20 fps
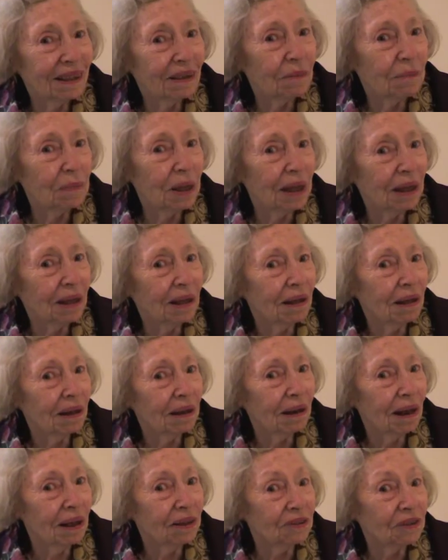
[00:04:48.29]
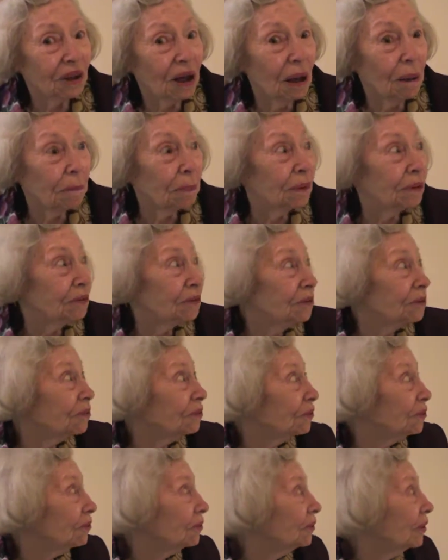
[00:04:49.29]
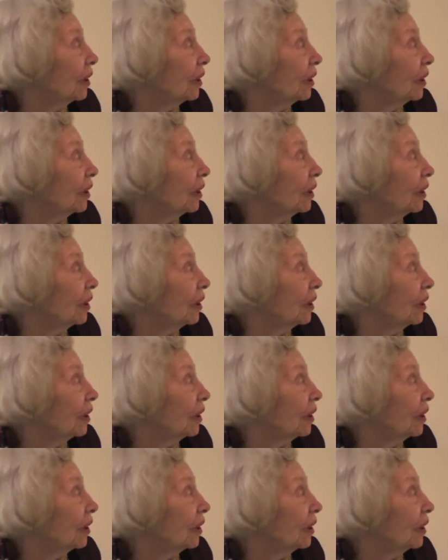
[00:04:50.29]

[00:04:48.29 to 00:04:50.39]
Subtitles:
to make a nice composition.